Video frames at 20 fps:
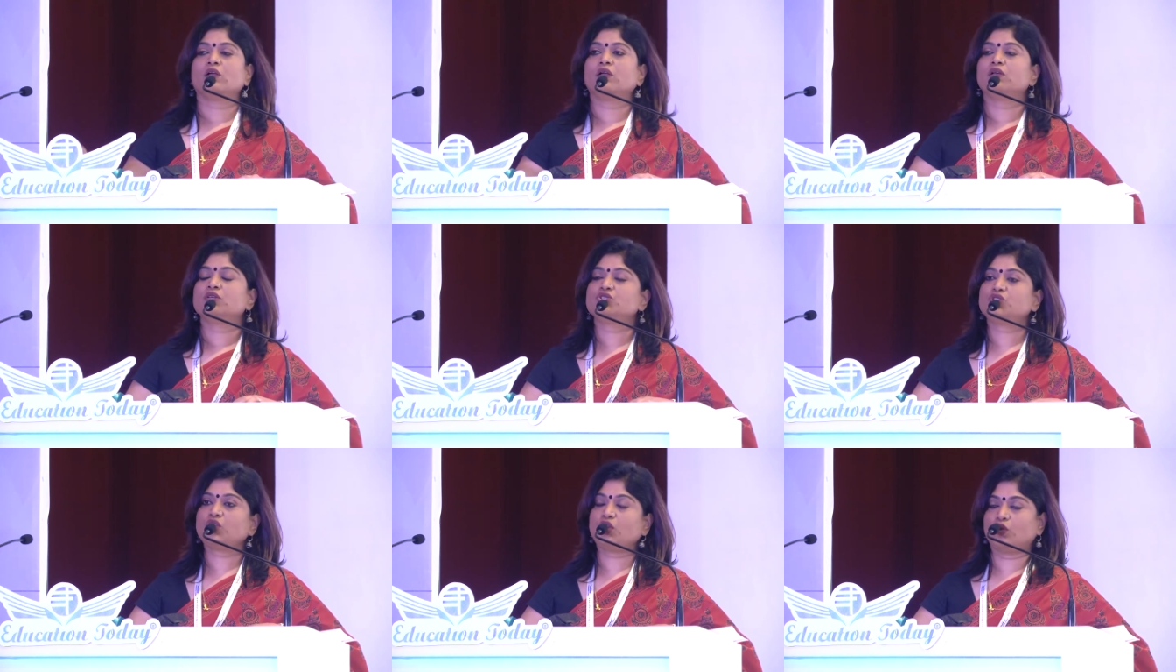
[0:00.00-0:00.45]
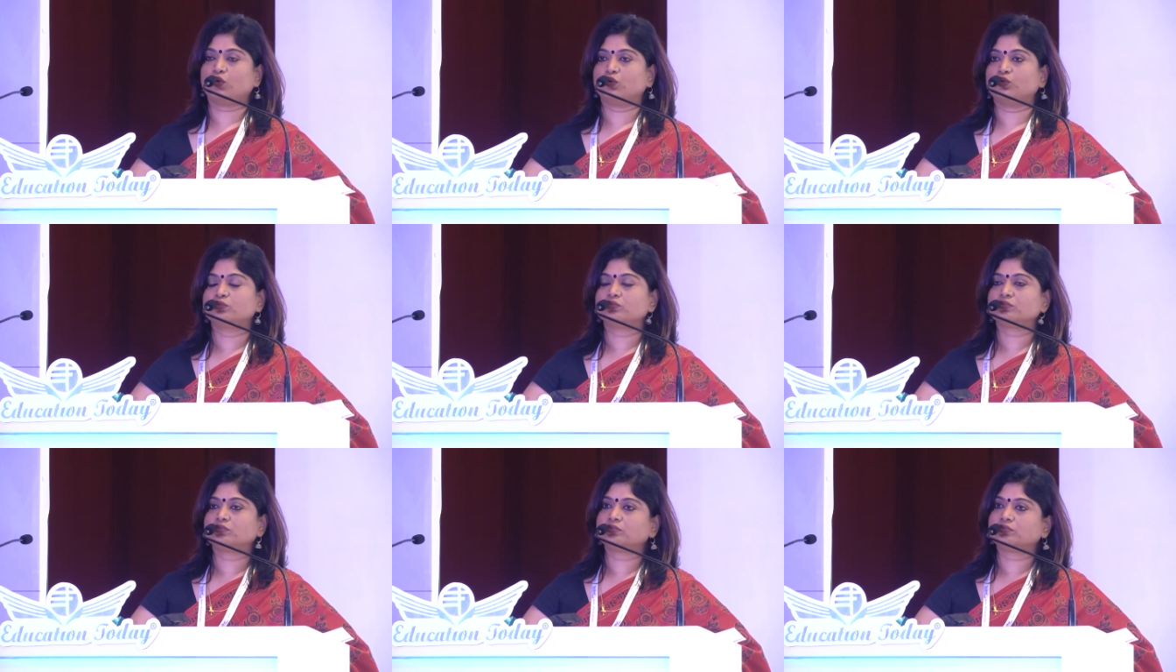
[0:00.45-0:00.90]

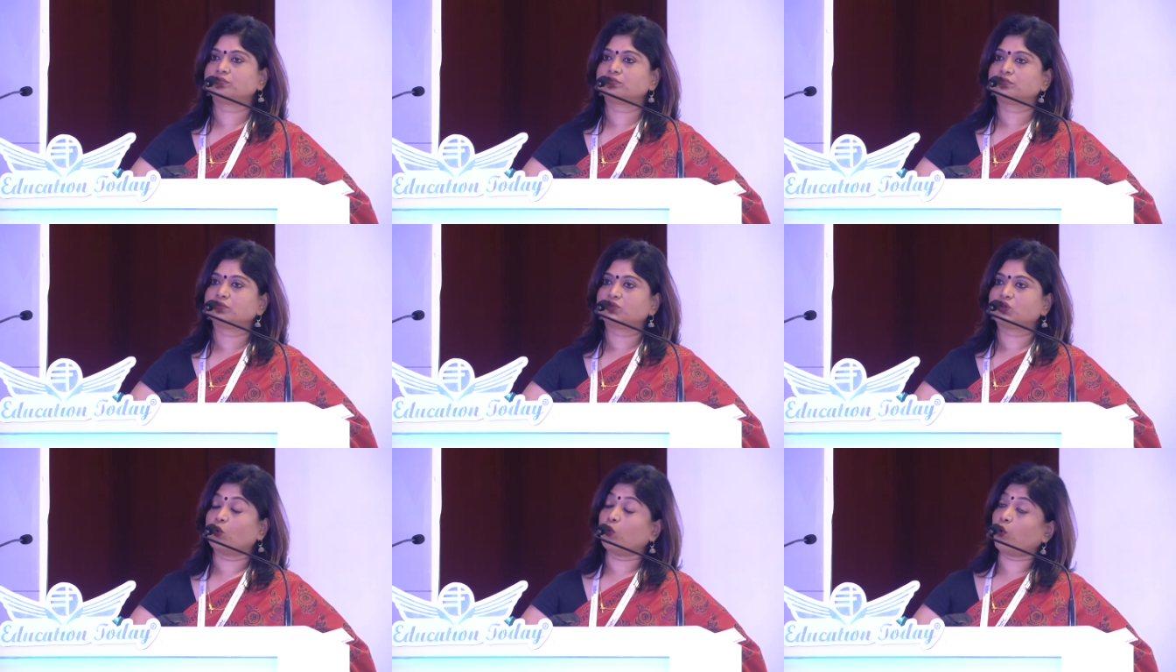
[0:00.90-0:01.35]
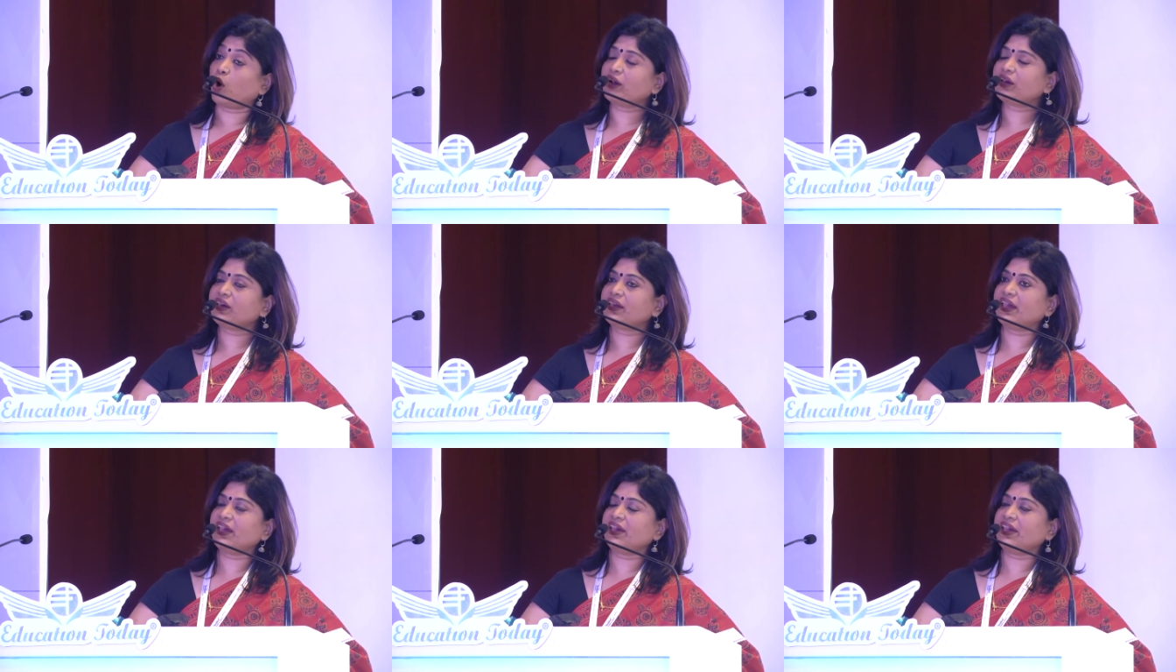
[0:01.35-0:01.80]
So,
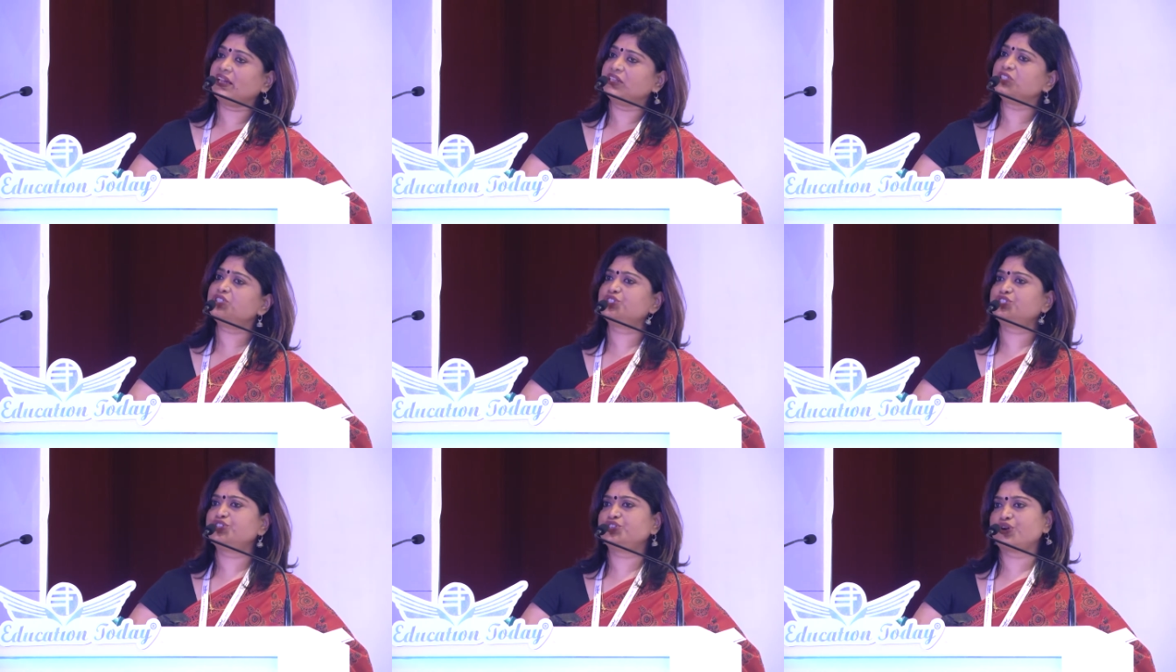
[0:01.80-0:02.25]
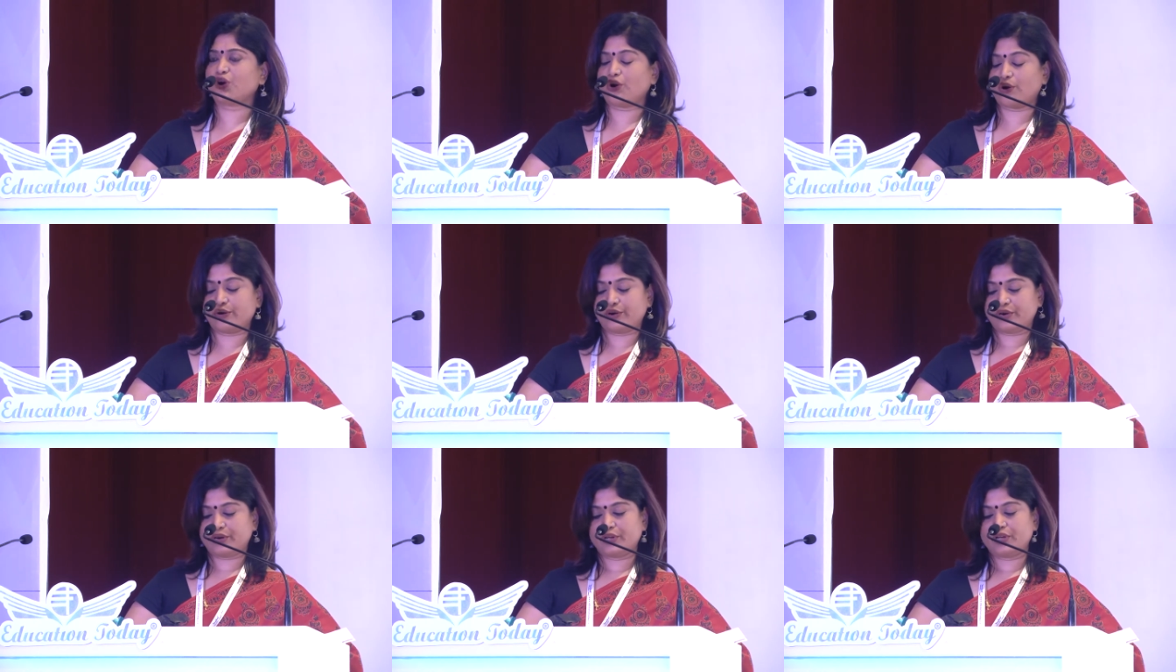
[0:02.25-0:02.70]
what can
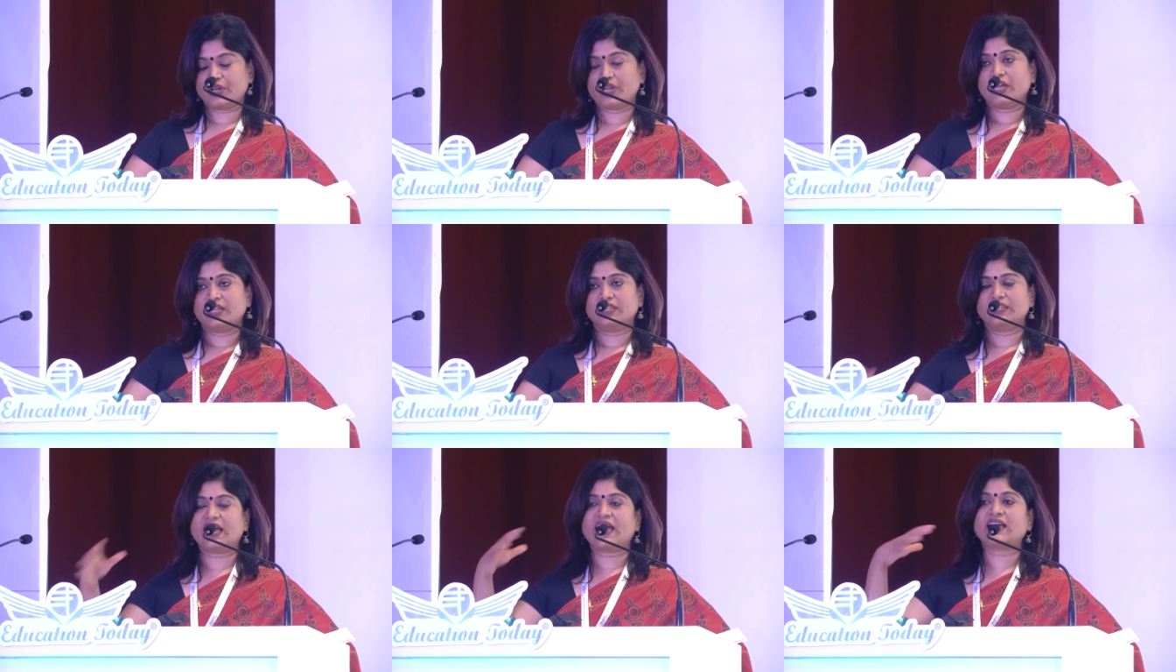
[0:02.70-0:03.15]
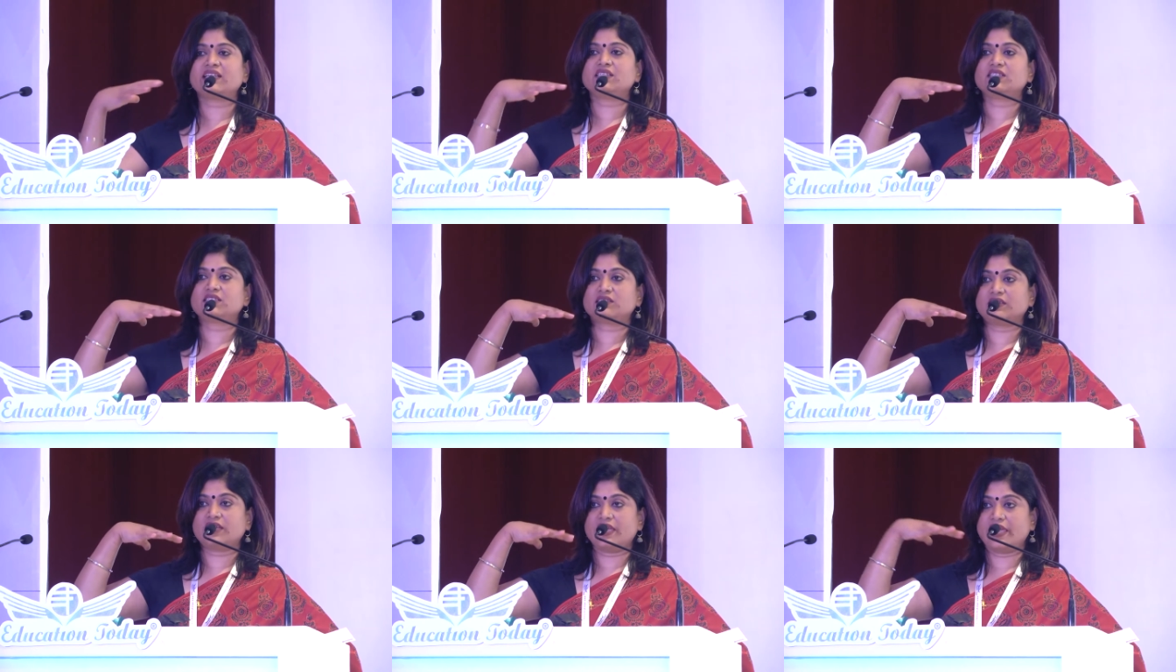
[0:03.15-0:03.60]
ensure
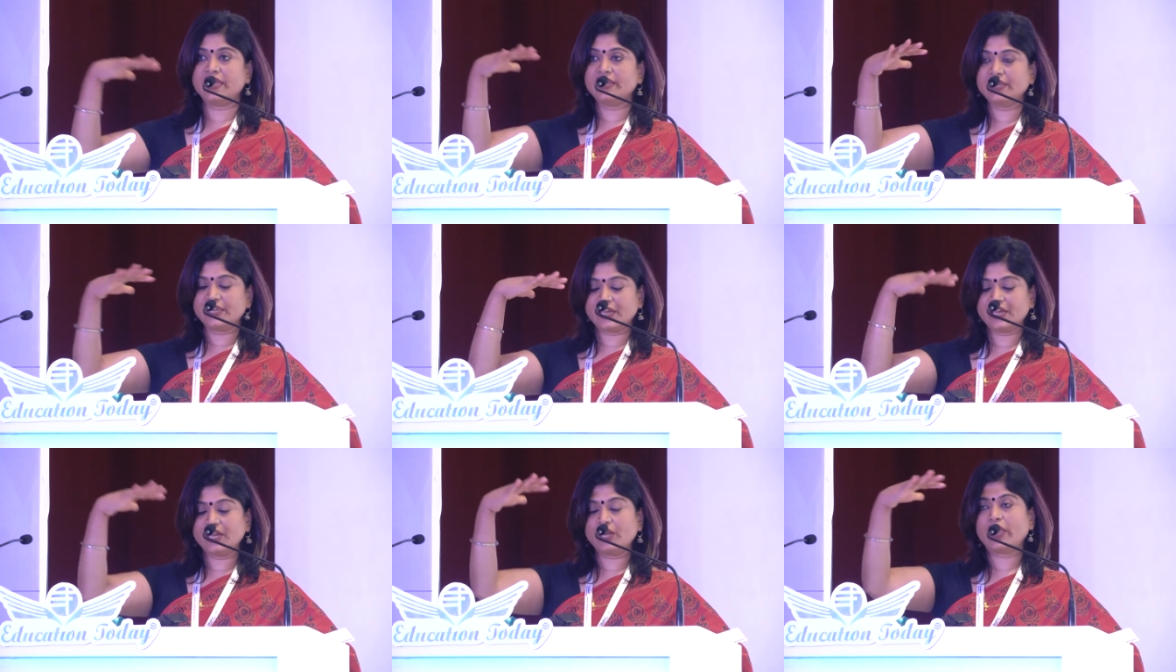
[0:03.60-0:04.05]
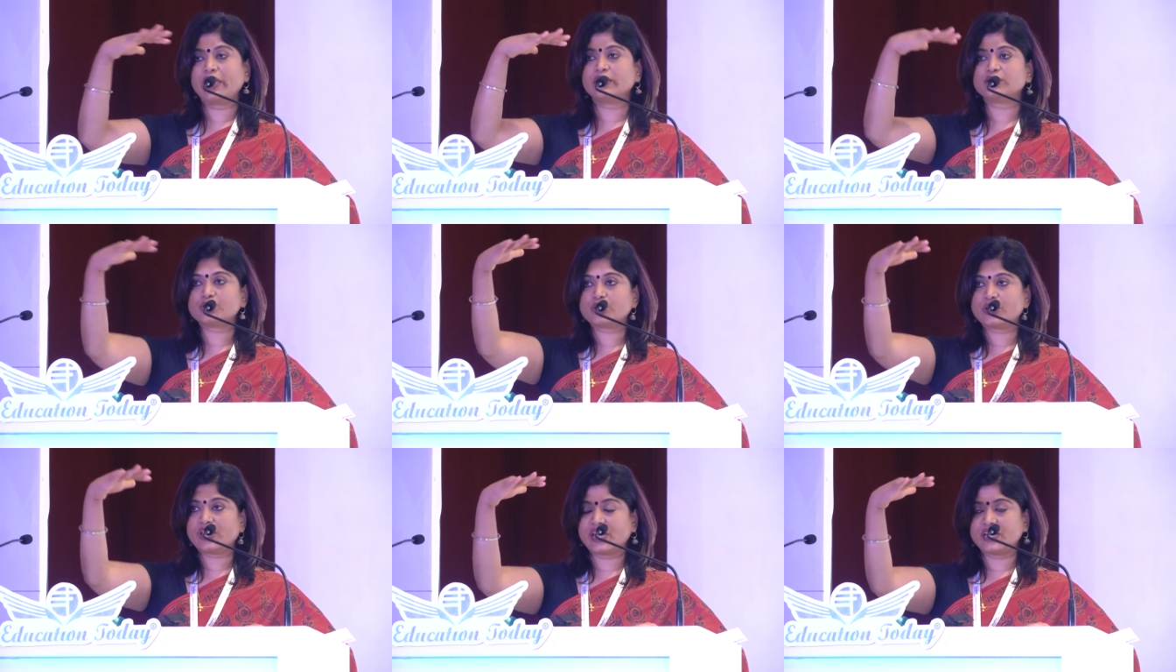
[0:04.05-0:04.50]
that Indian
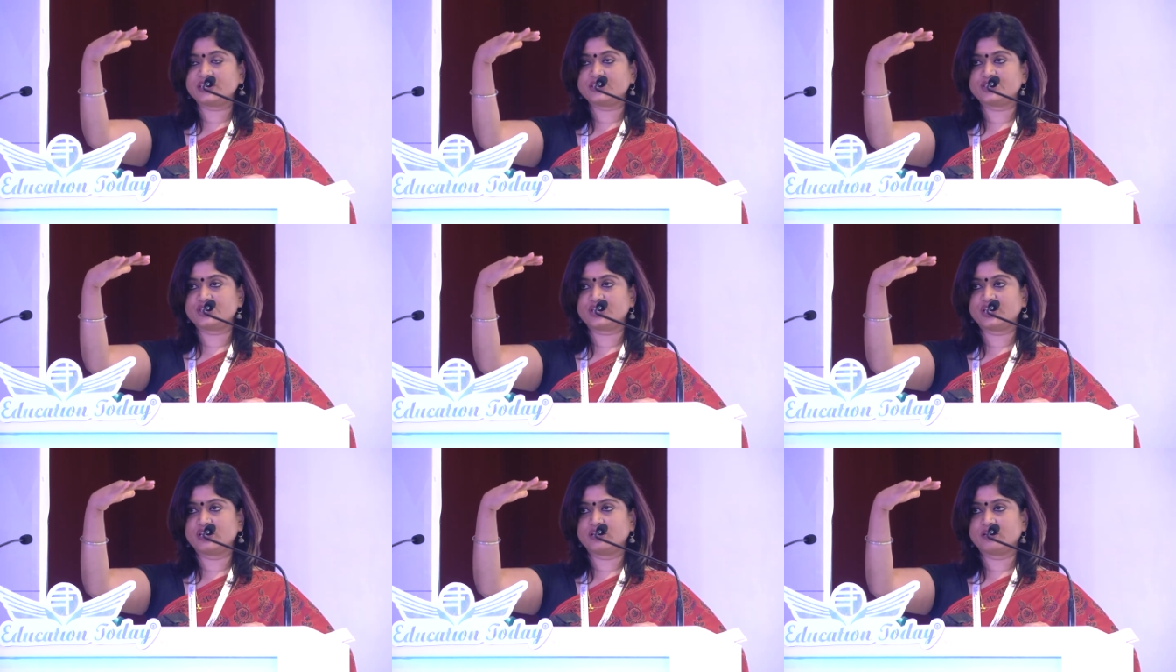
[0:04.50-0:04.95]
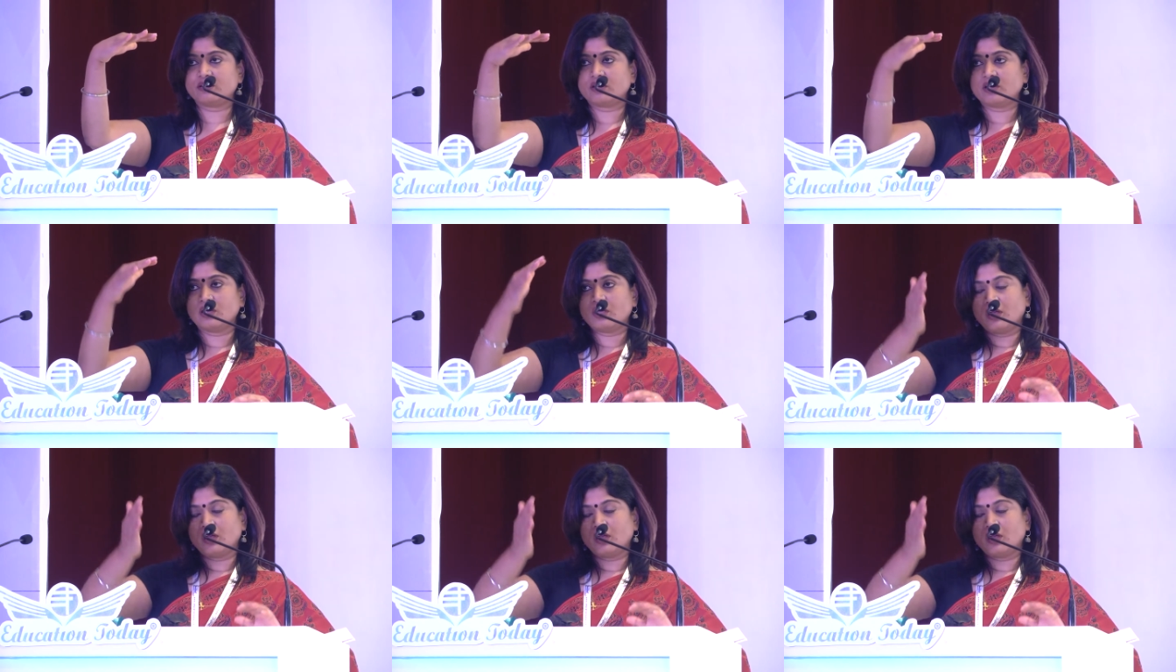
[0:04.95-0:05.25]
education